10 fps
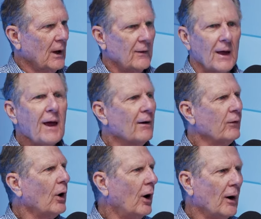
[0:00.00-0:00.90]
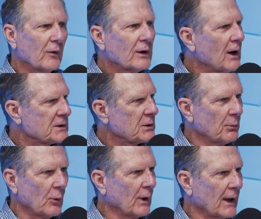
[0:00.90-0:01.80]
They have all the
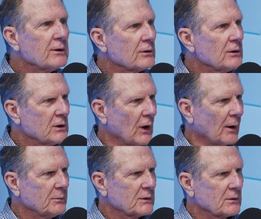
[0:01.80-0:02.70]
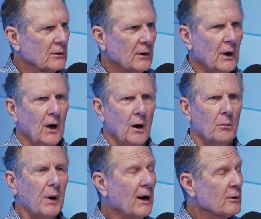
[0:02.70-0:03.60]
customer relationships. A
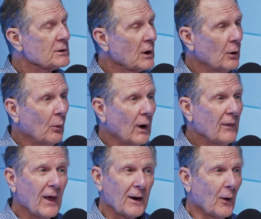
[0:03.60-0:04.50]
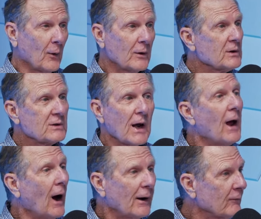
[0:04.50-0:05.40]
buyer is going to want that owner to stay
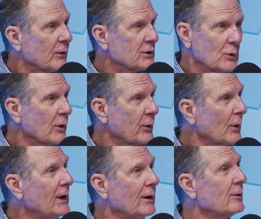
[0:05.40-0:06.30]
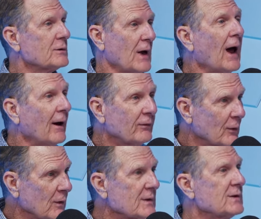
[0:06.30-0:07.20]
on for 2 or 3 years
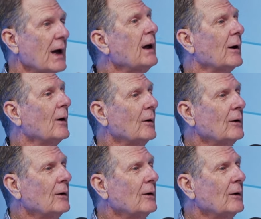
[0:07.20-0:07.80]
after the sale.